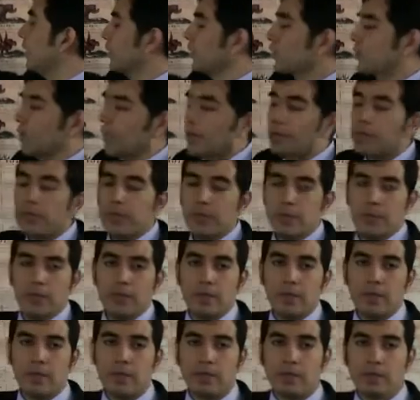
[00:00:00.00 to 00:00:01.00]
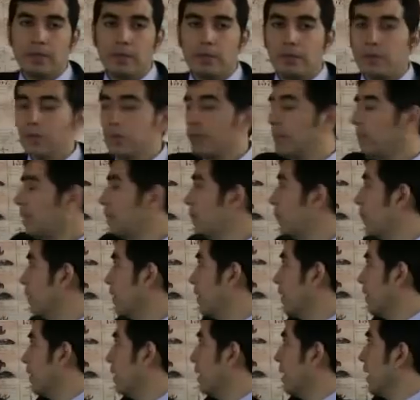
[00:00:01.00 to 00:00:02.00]
a sharpening.
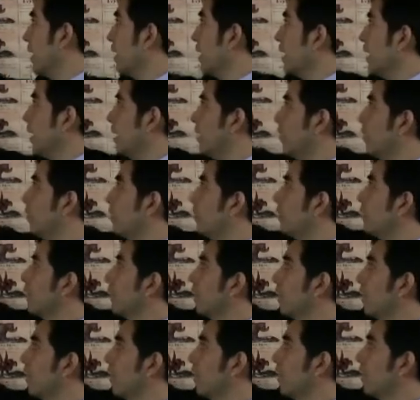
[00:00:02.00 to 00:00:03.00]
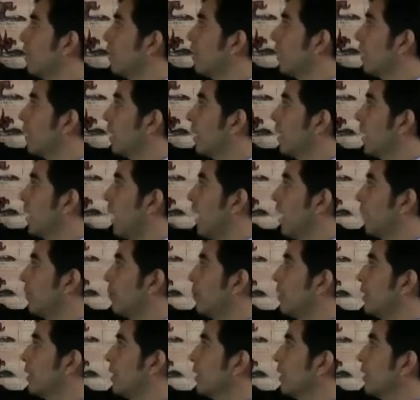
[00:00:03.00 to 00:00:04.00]
Remember that the hand of the Lord
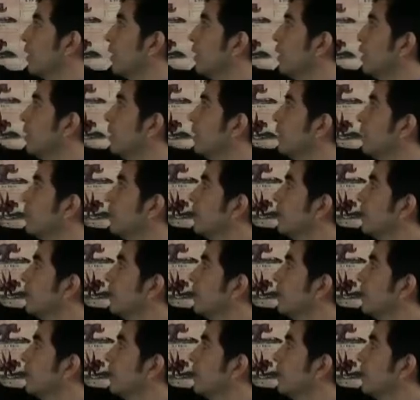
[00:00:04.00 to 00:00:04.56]
had been